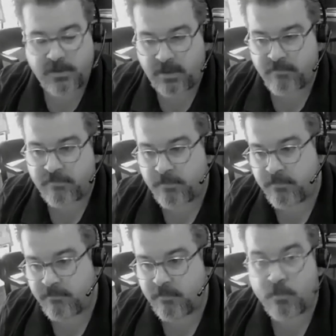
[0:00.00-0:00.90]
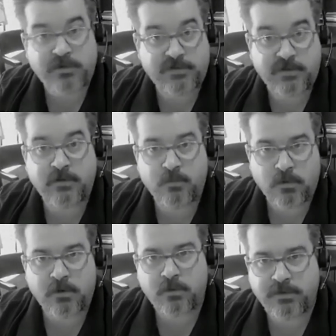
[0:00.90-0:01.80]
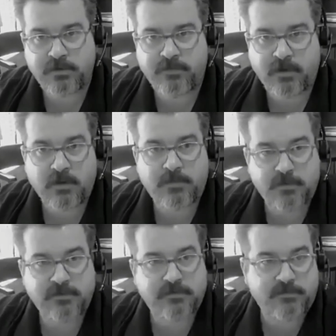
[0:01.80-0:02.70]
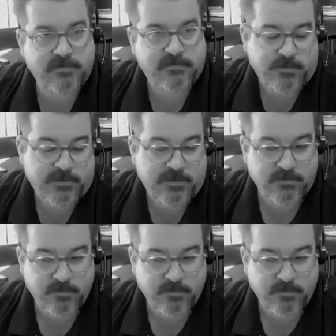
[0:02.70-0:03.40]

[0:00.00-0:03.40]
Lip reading: And from what didn't work, we develop a list of things that we need